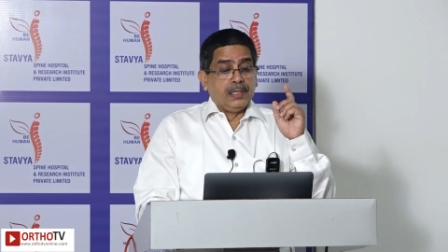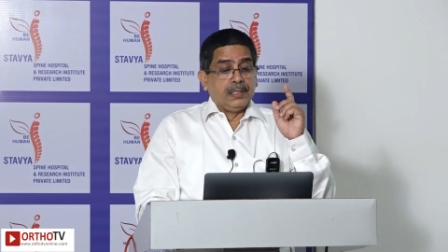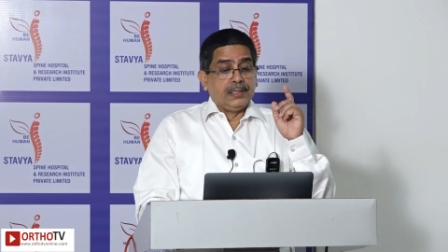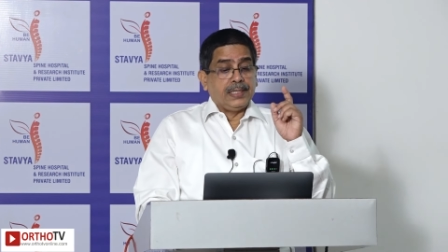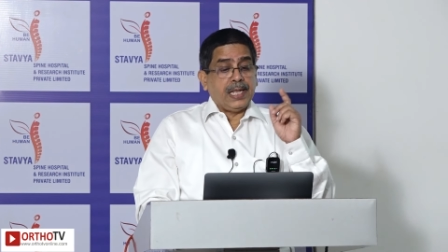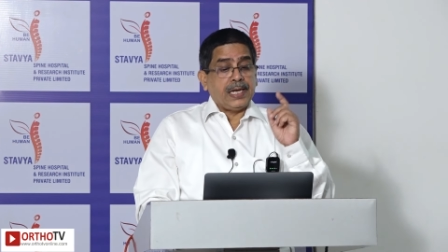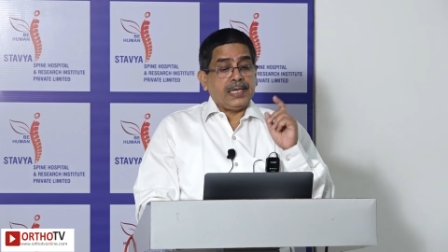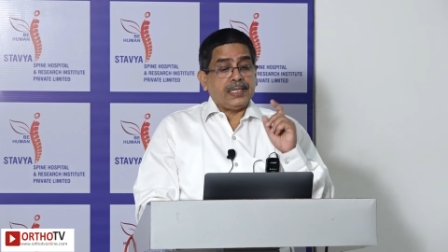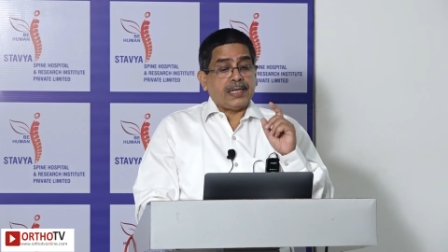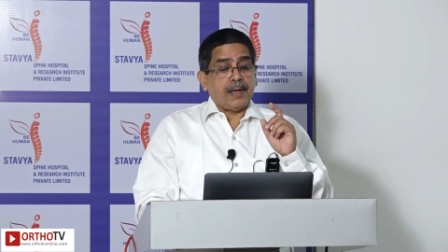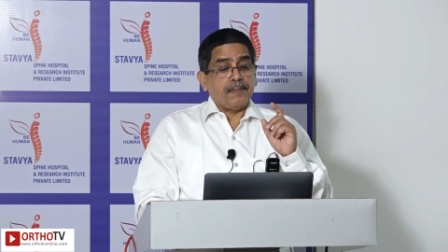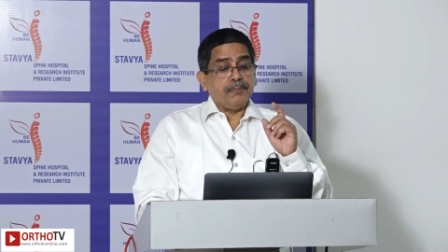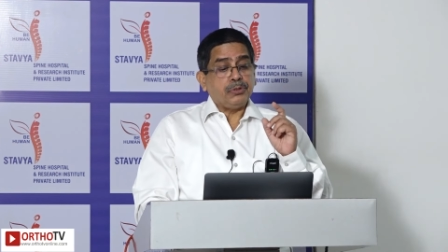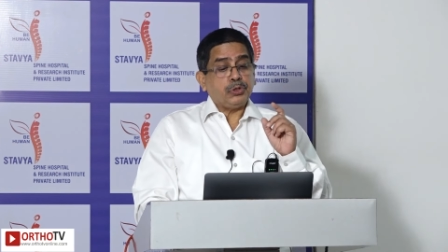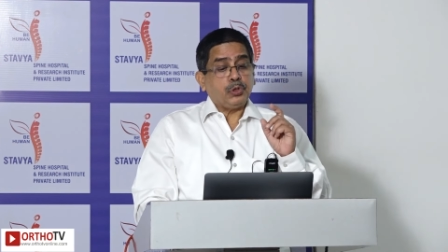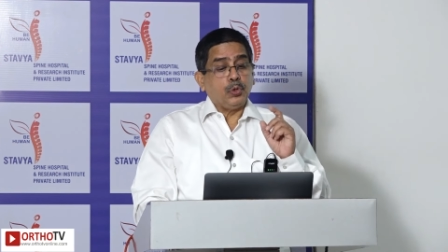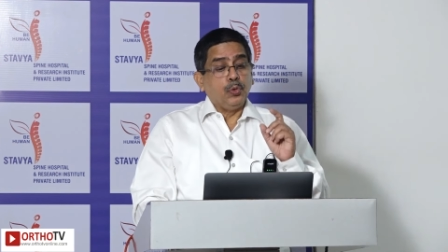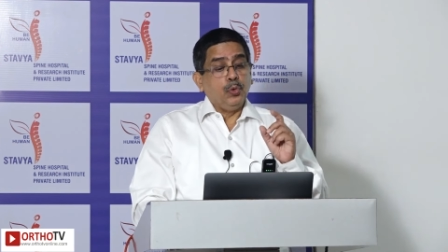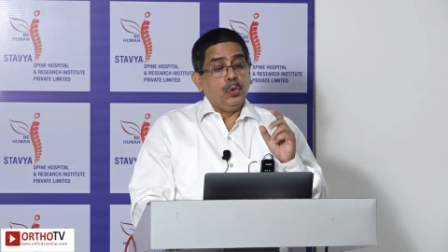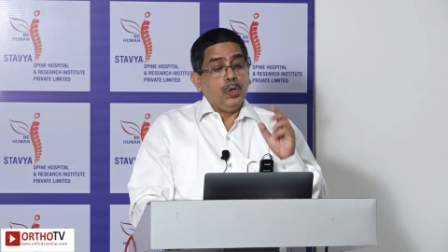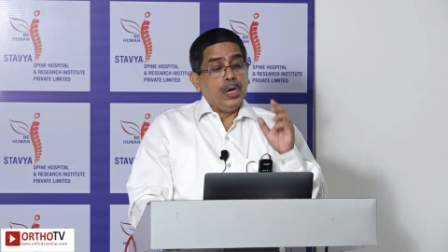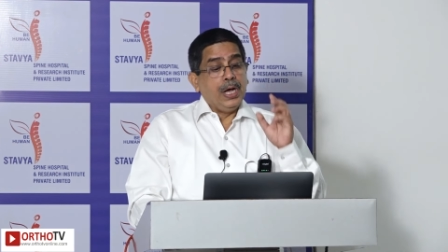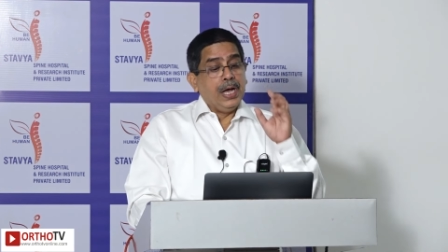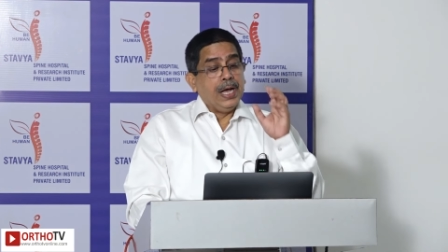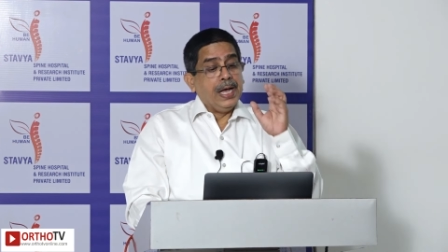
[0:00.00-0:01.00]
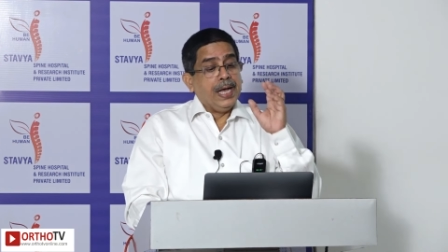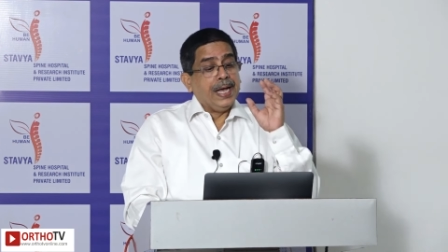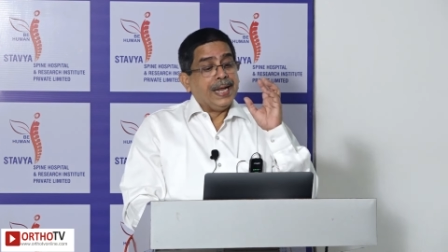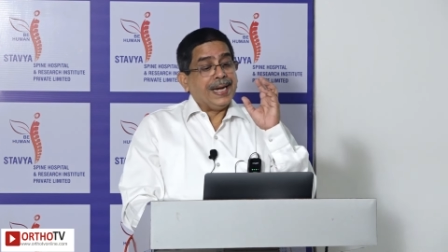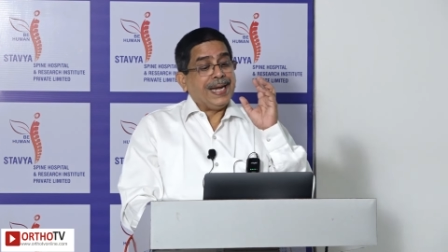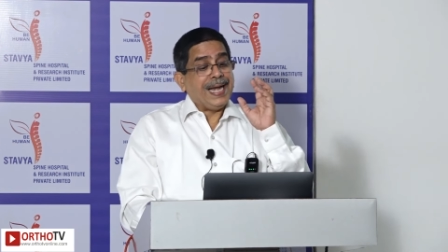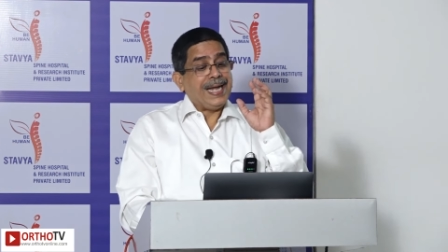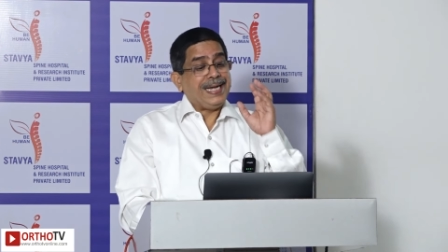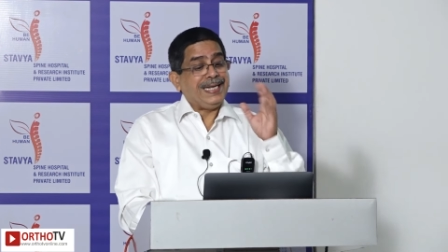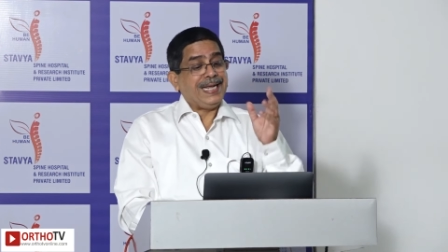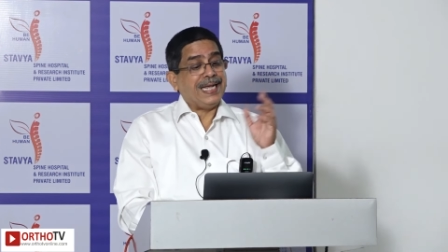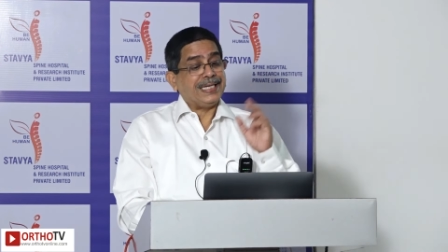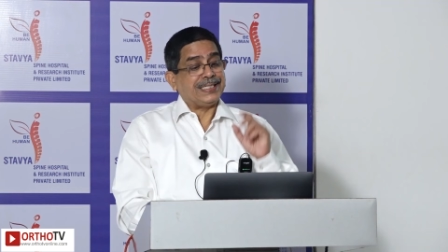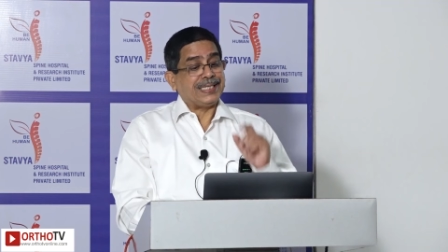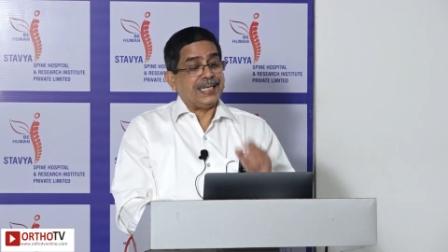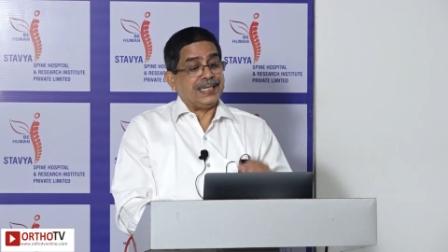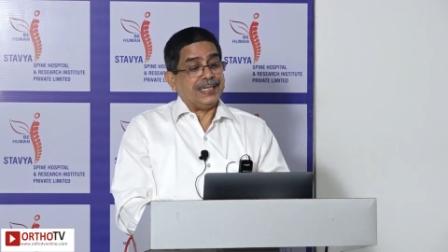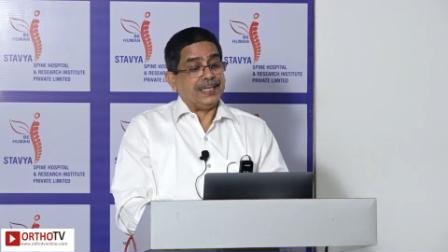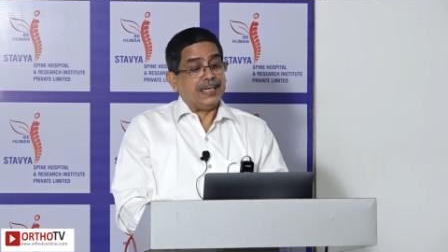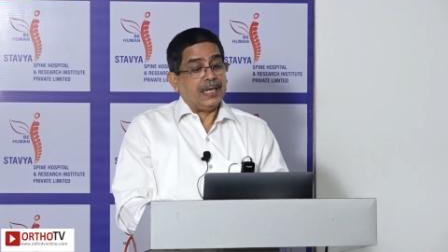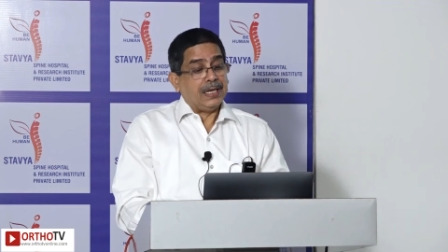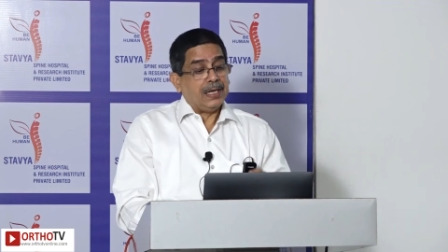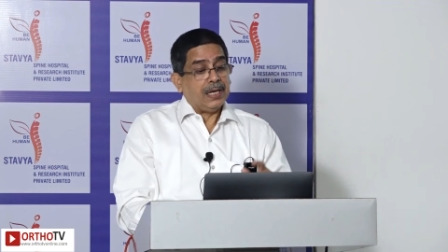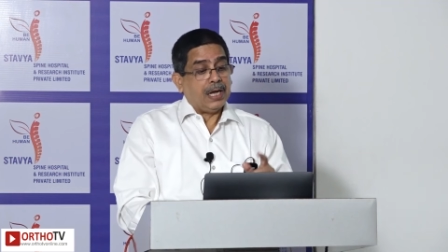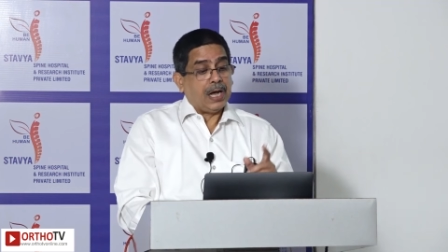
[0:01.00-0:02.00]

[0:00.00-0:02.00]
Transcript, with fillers: Then comes to radiation,